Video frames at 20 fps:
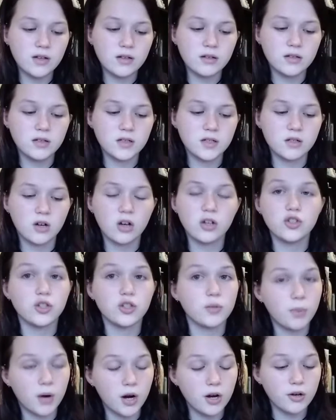
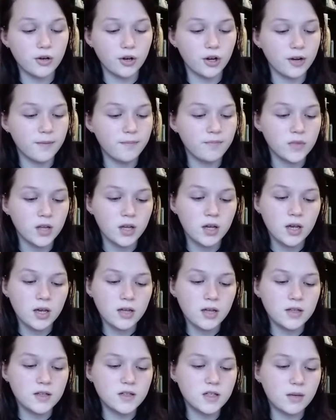nostalgic partner.
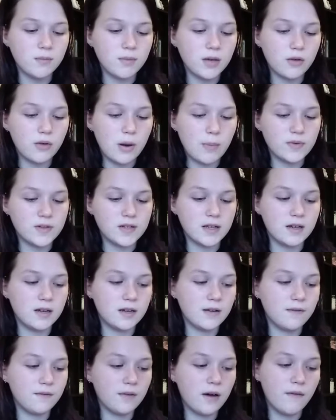This could be a
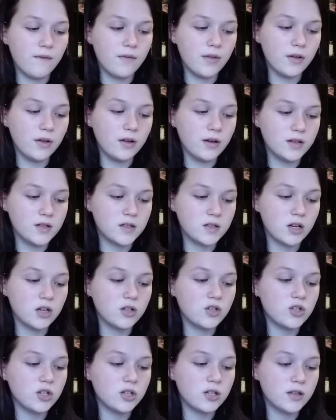representative of the
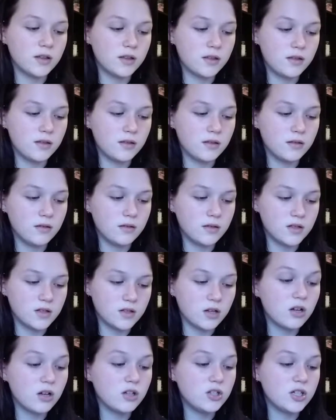nostalgia
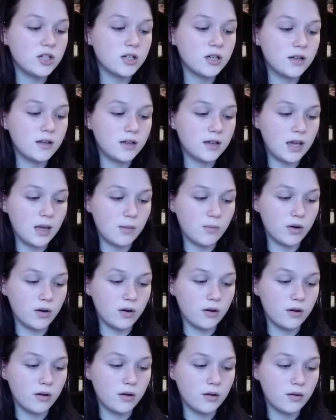the
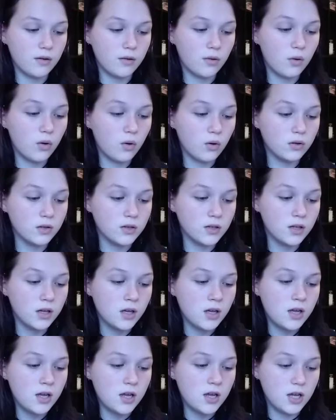gamer hold
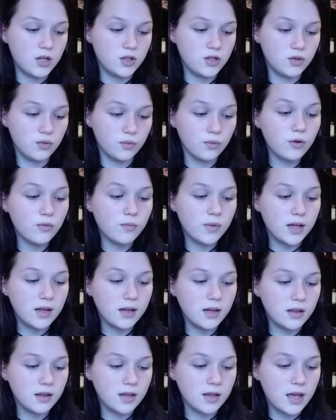into
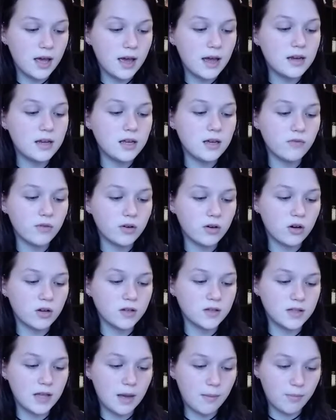Ruby. In the end, he
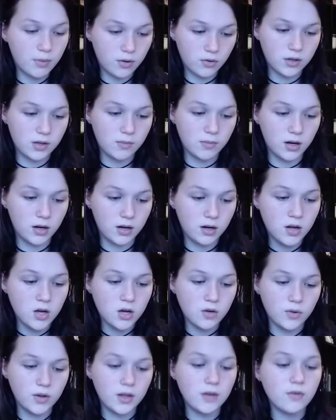recalls that Pokemon.
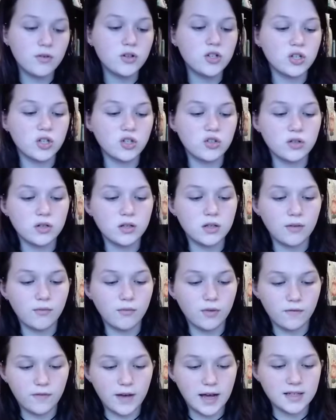When they were children, they
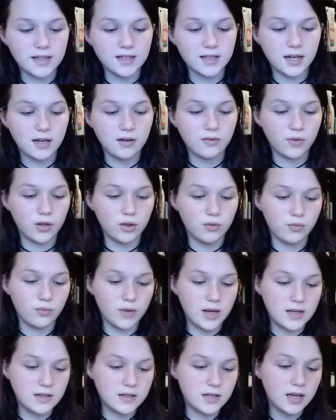were fascinated with
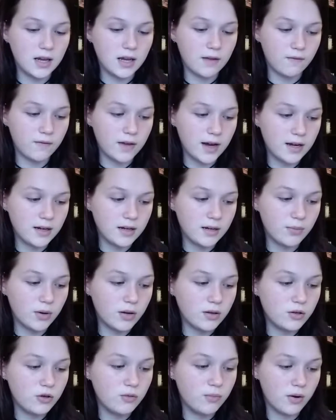raising and finding
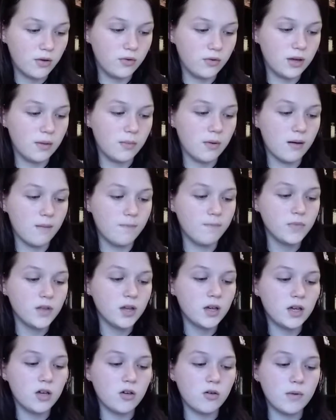new Pokemon.
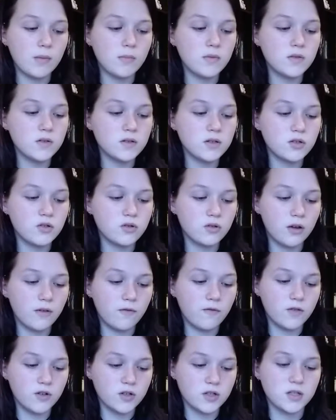He remembers the joy
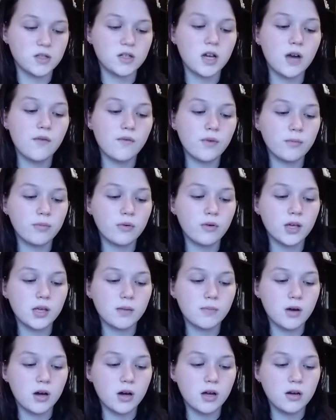of first discovering
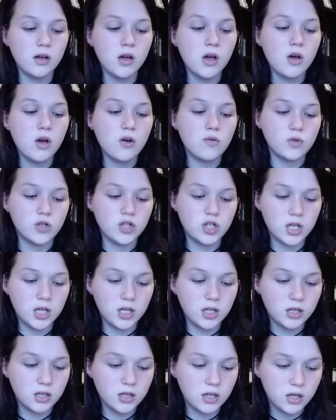Pokemon, which
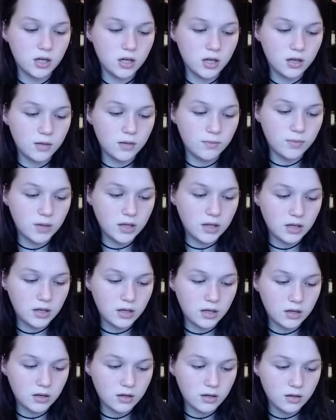
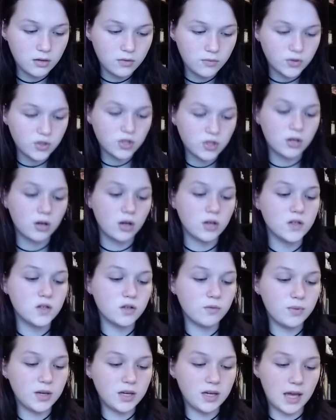could
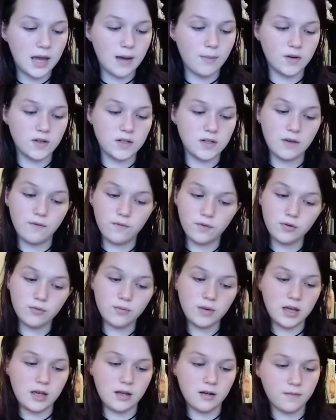also be gamers of
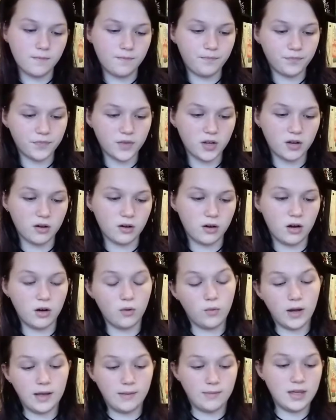Ruby,
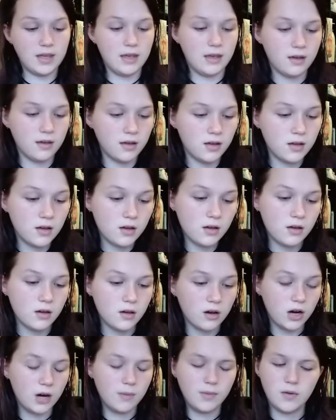RBY
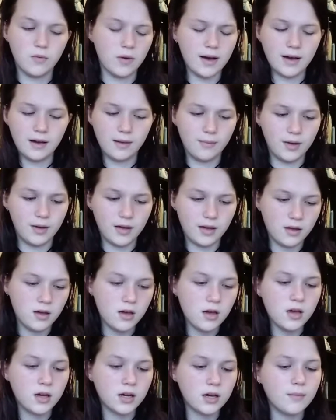I meant,
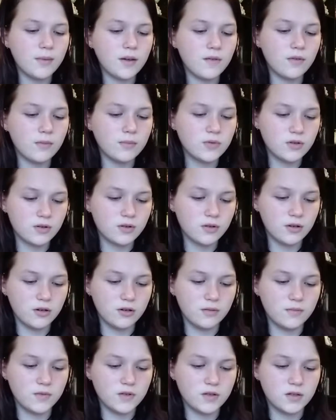coming to
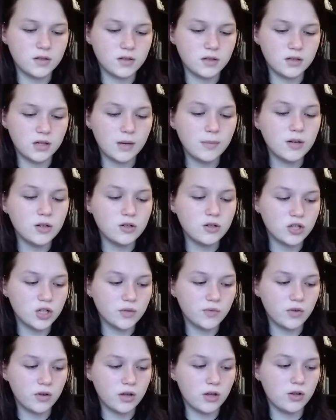terms
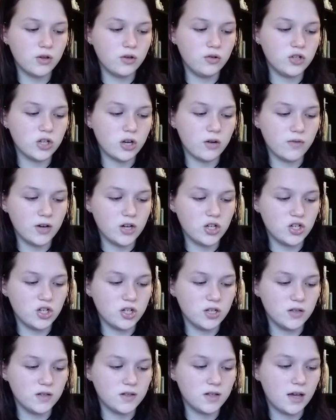with all the new
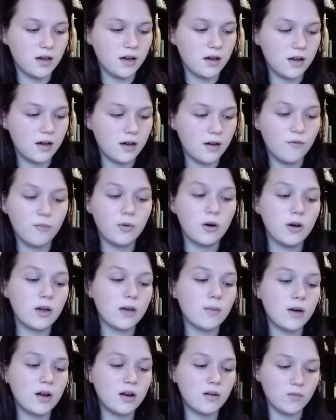generations of
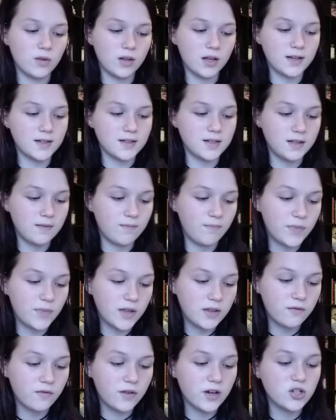Pokemon and realizing
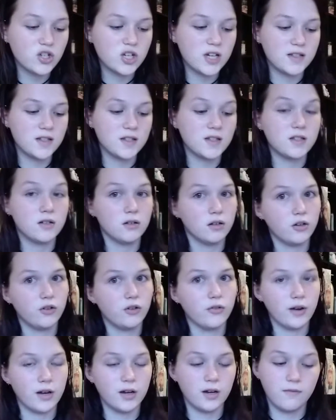that the franchise is still a
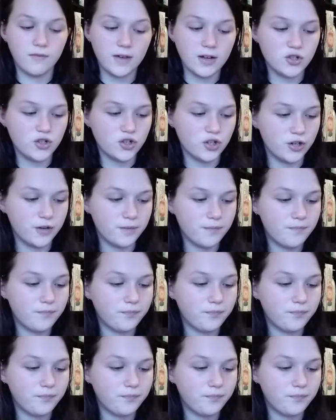great adventure.